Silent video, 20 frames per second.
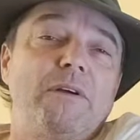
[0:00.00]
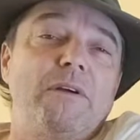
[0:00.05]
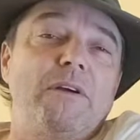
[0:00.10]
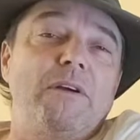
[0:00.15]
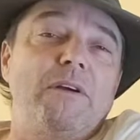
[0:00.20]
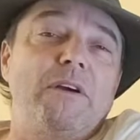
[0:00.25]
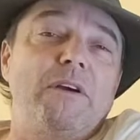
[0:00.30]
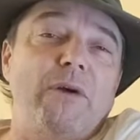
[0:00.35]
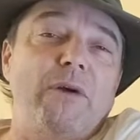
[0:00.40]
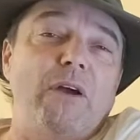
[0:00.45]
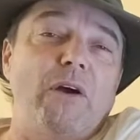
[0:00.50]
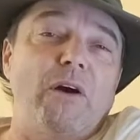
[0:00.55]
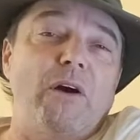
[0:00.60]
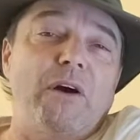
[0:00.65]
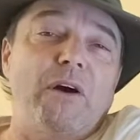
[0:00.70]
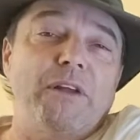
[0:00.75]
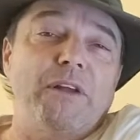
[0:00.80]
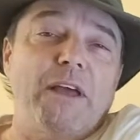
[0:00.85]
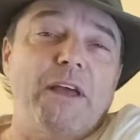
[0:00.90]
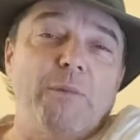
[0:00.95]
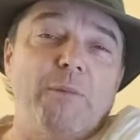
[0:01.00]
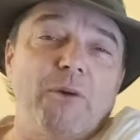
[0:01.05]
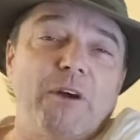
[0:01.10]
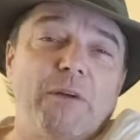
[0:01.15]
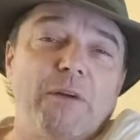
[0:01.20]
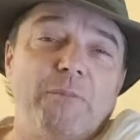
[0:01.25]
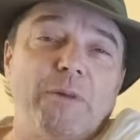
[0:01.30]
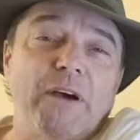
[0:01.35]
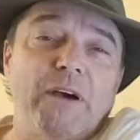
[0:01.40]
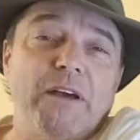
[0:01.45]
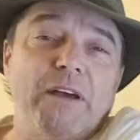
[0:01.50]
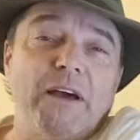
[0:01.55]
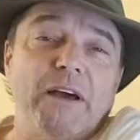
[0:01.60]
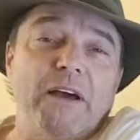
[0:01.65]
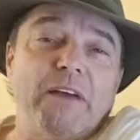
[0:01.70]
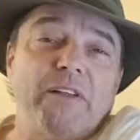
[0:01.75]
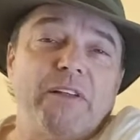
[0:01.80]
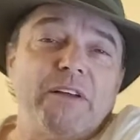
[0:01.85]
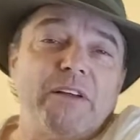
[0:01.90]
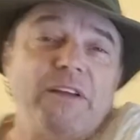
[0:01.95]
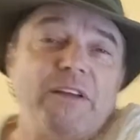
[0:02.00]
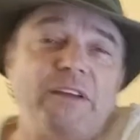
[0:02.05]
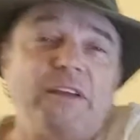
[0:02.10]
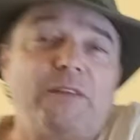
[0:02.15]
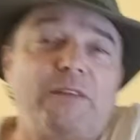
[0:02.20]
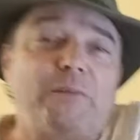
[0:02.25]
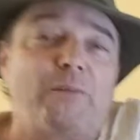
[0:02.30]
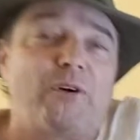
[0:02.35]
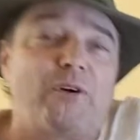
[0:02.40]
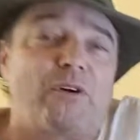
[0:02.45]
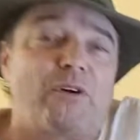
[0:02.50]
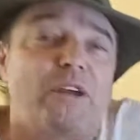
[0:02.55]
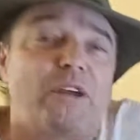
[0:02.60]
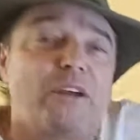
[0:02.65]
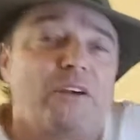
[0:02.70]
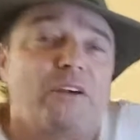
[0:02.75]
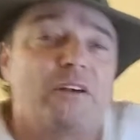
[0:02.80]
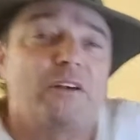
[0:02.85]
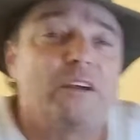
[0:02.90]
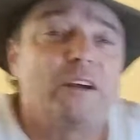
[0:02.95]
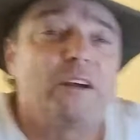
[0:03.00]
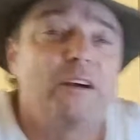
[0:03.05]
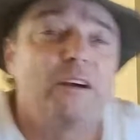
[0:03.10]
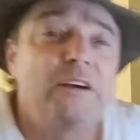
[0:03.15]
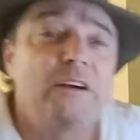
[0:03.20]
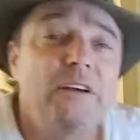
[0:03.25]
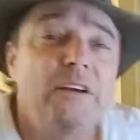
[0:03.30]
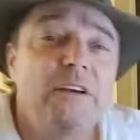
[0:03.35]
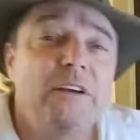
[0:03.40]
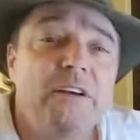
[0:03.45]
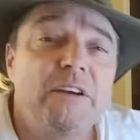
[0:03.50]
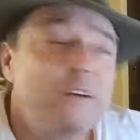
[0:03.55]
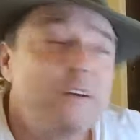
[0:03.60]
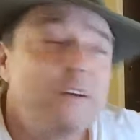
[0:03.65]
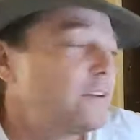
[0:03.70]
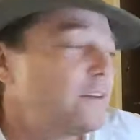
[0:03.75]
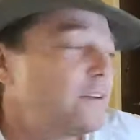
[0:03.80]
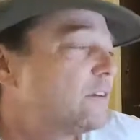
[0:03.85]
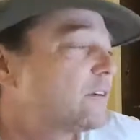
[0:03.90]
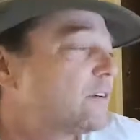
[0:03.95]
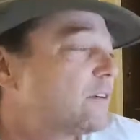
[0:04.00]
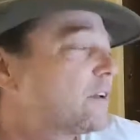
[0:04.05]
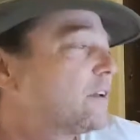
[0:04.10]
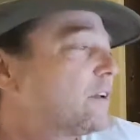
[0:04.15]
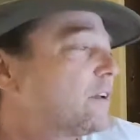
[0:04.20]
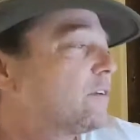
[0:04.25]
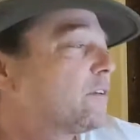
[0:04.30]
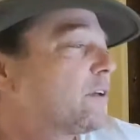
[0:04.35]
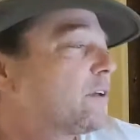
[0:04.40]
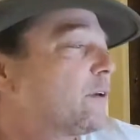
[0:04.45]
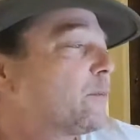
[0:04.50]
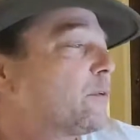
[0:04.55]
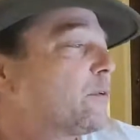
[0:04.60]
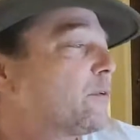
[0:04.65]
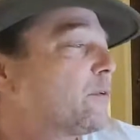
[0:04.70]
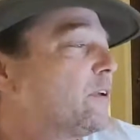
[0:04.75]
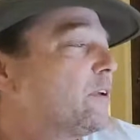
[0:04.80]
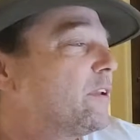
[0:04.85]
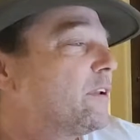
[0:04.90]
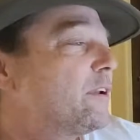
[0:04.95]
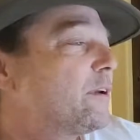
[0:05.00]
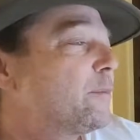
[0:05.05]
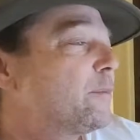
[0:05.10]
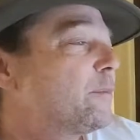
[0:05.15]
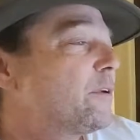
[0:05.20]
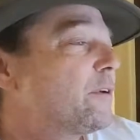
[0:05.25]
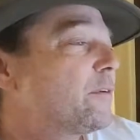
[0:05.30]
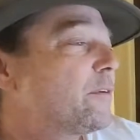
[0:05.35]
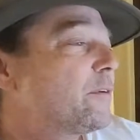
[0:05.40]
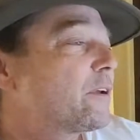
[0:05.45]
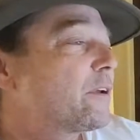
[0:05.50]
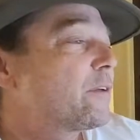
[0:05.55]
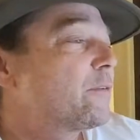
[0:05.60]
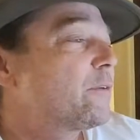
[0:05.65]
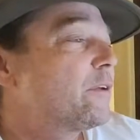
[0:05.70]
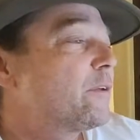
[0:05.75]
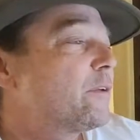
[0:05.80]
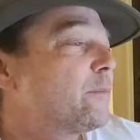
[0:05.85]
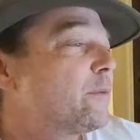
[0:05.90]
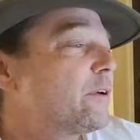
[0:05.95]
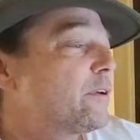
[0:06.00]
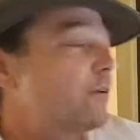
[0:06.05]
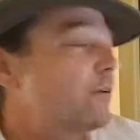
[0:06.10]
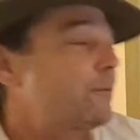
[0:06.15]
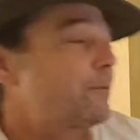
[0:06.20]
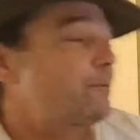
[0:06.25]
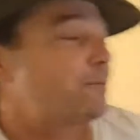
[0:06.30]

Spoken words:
There we go. Our neighbor on Pine Island in Bokeelia. Okay, hold on. I'm going to read it up here where I can read it better.